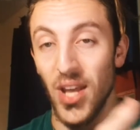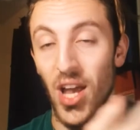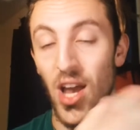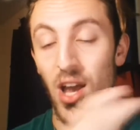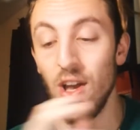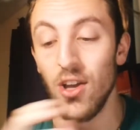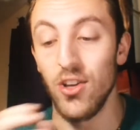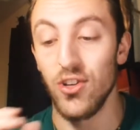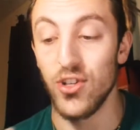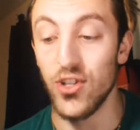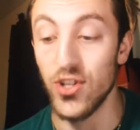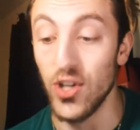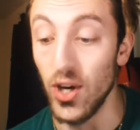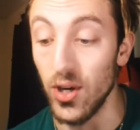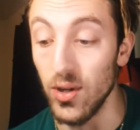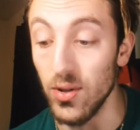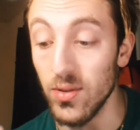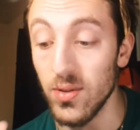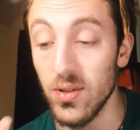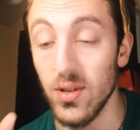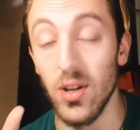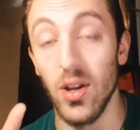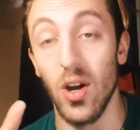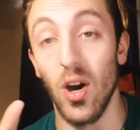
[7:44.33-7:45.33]
So,
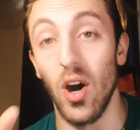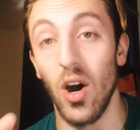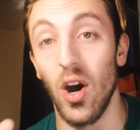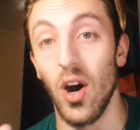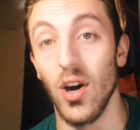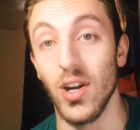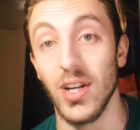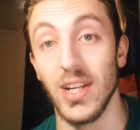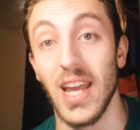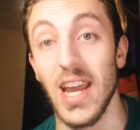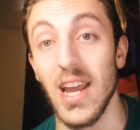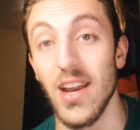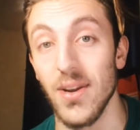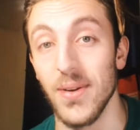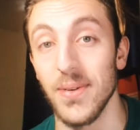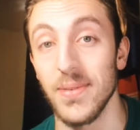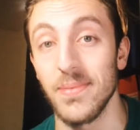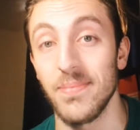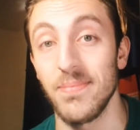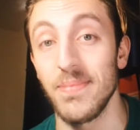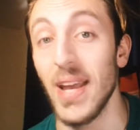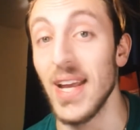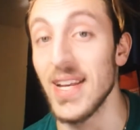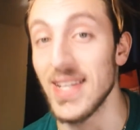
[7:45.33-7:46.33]
on keto,
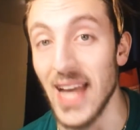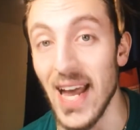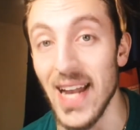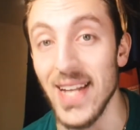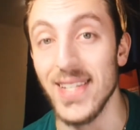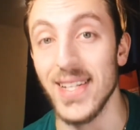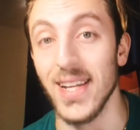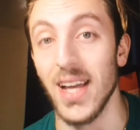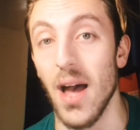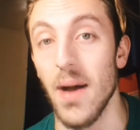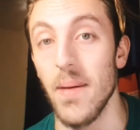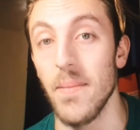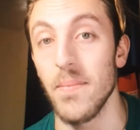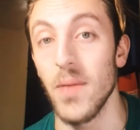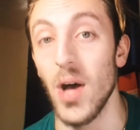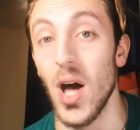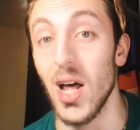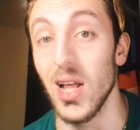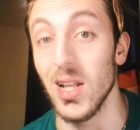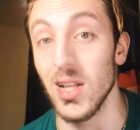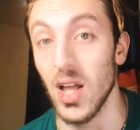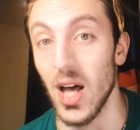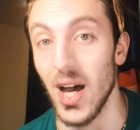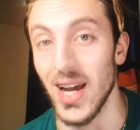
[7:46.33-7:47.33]
it tends to come a
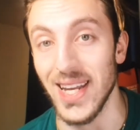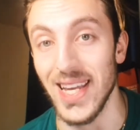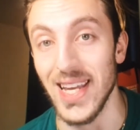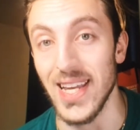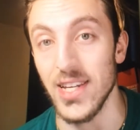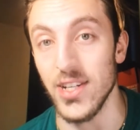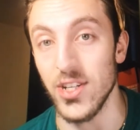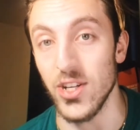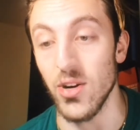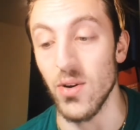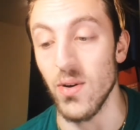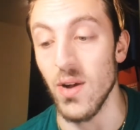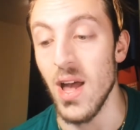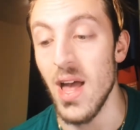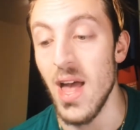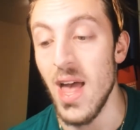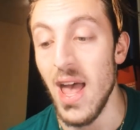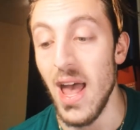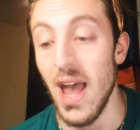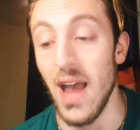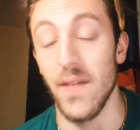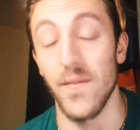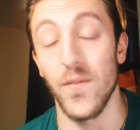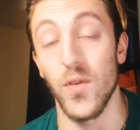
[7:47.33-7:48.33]
lot easier.
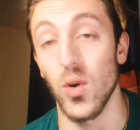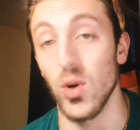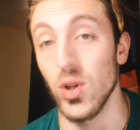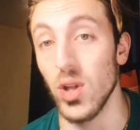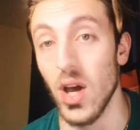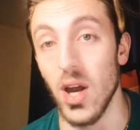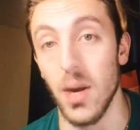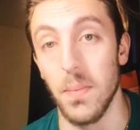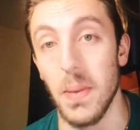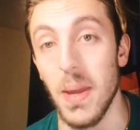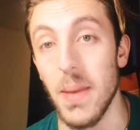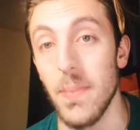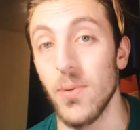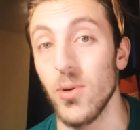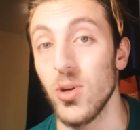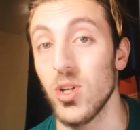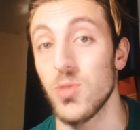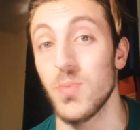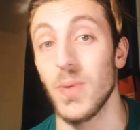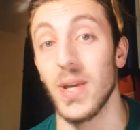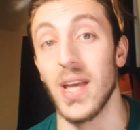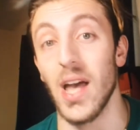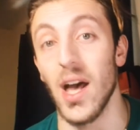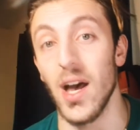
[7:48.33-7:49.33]
And for a lot of people, it's
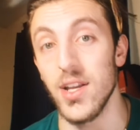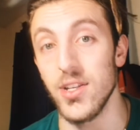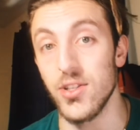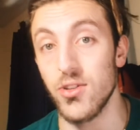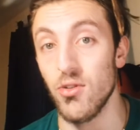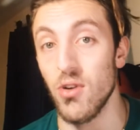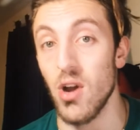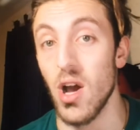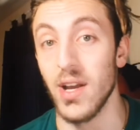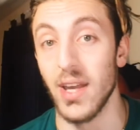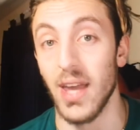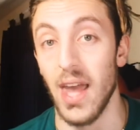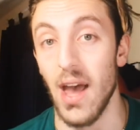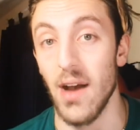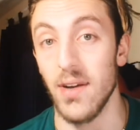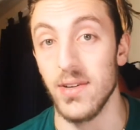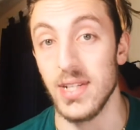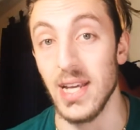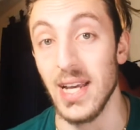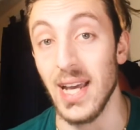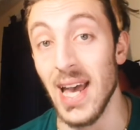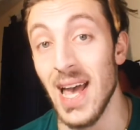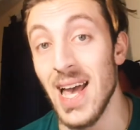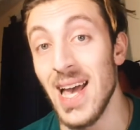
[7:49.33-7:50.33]
because they're not
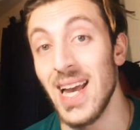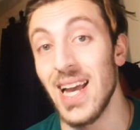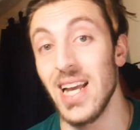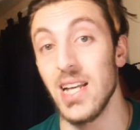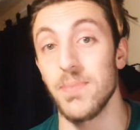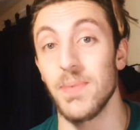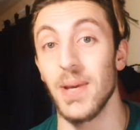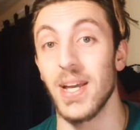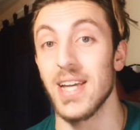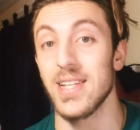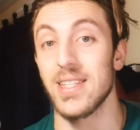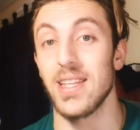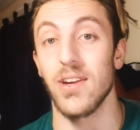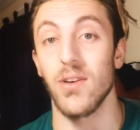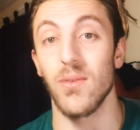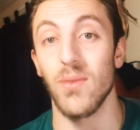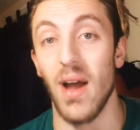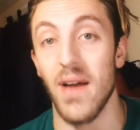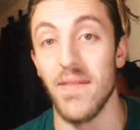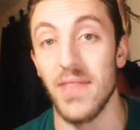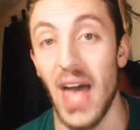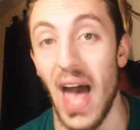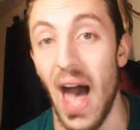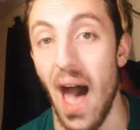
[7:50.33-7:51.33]
counting, it's because they don't
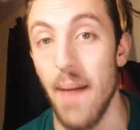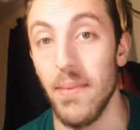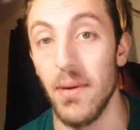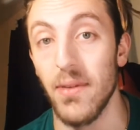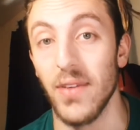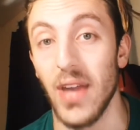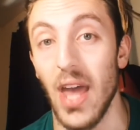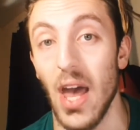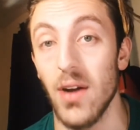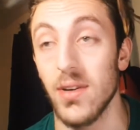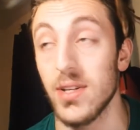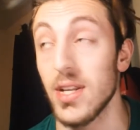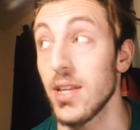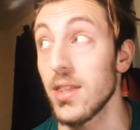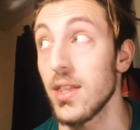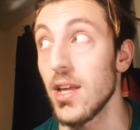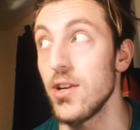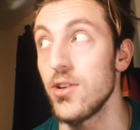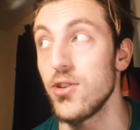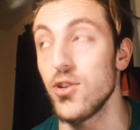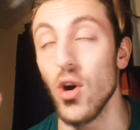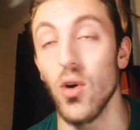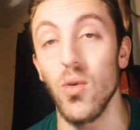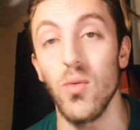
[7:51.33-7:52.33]
have the habit of counting, they
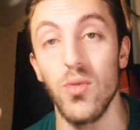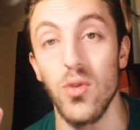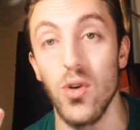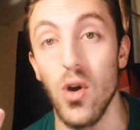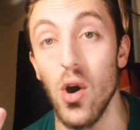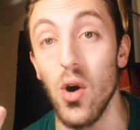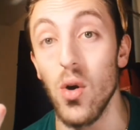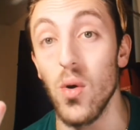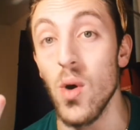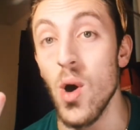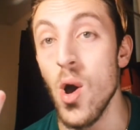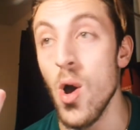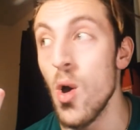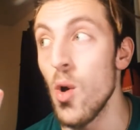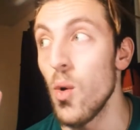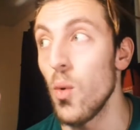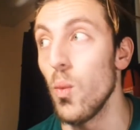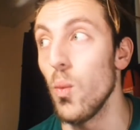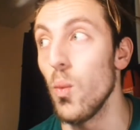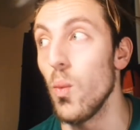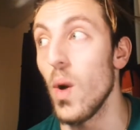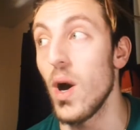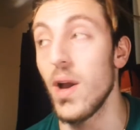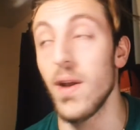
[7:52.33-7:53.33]
don't know
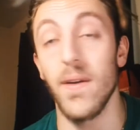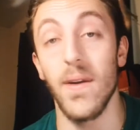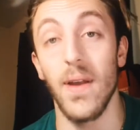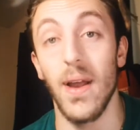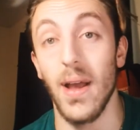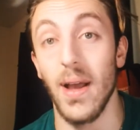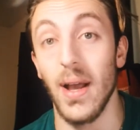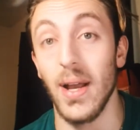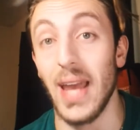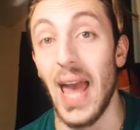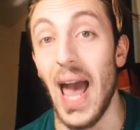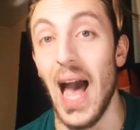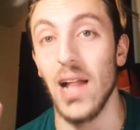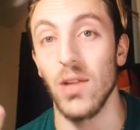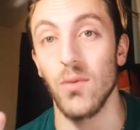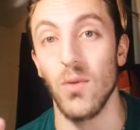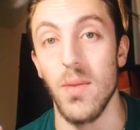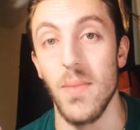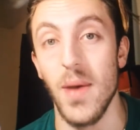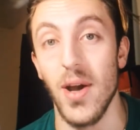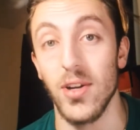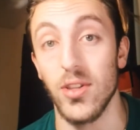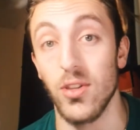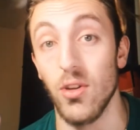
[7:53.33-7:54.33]
what calorie
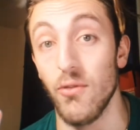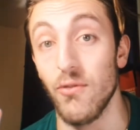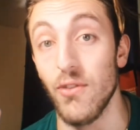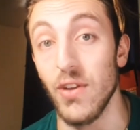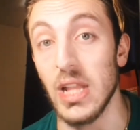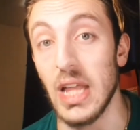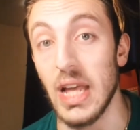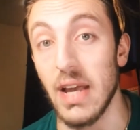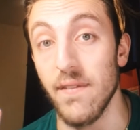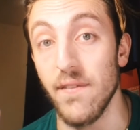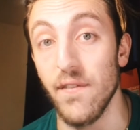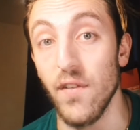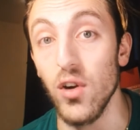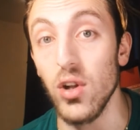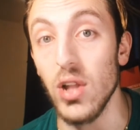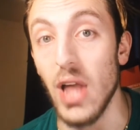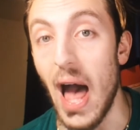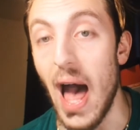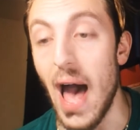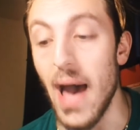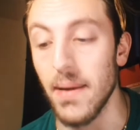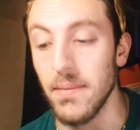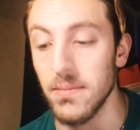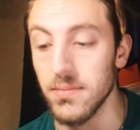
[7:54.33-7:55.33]
amount they're feeling full
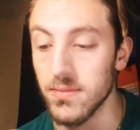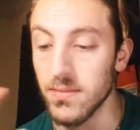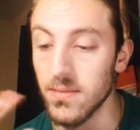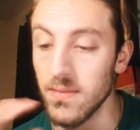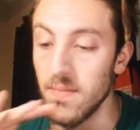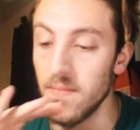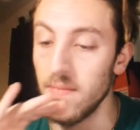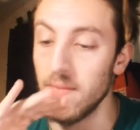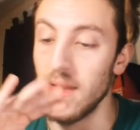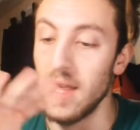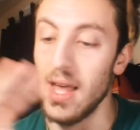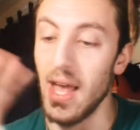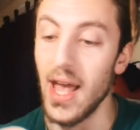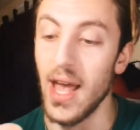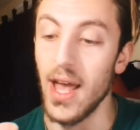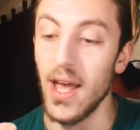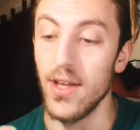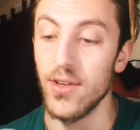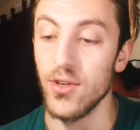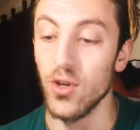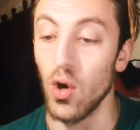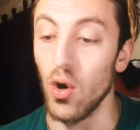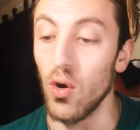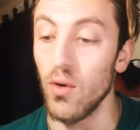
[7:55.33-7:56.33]
at,
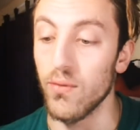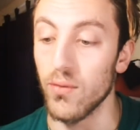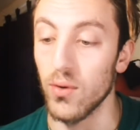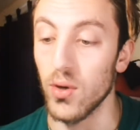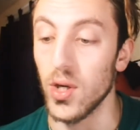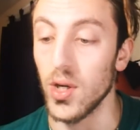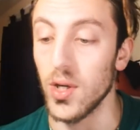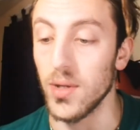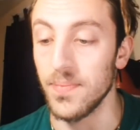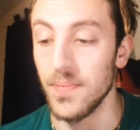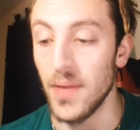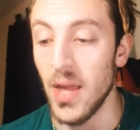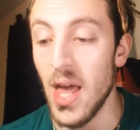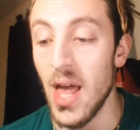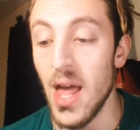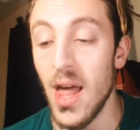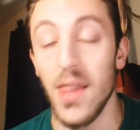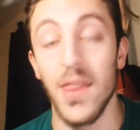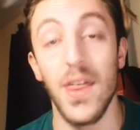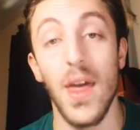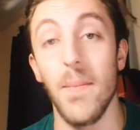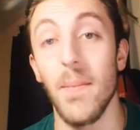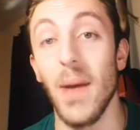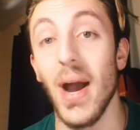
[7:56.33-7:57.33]
and overall,
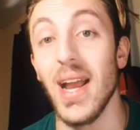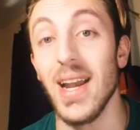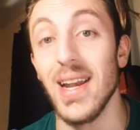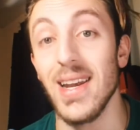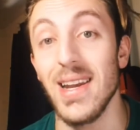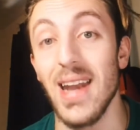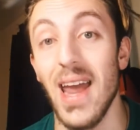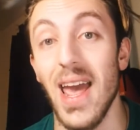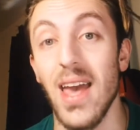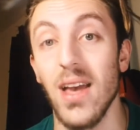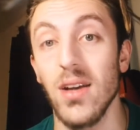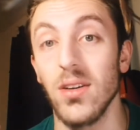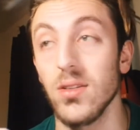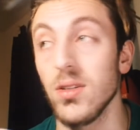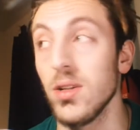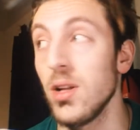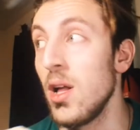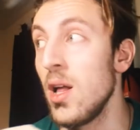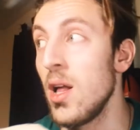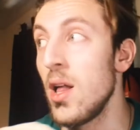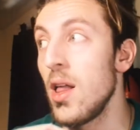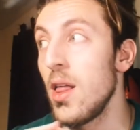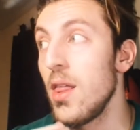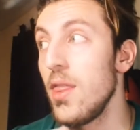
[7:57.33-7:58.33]
they might nail
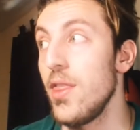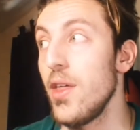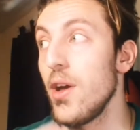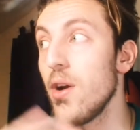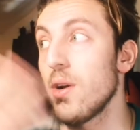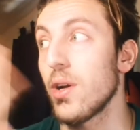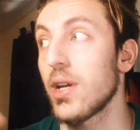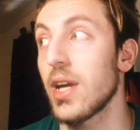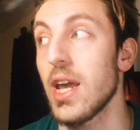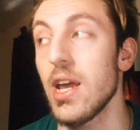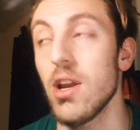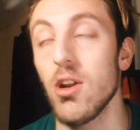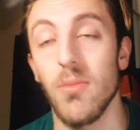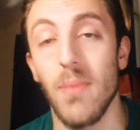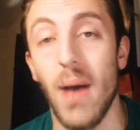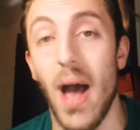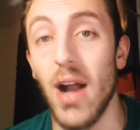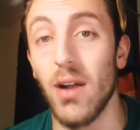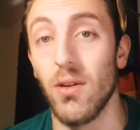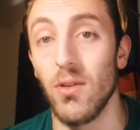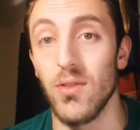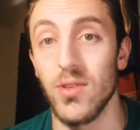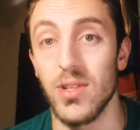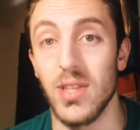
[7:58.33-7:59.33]
their keto
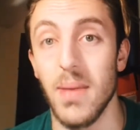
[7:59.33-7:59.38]
macros.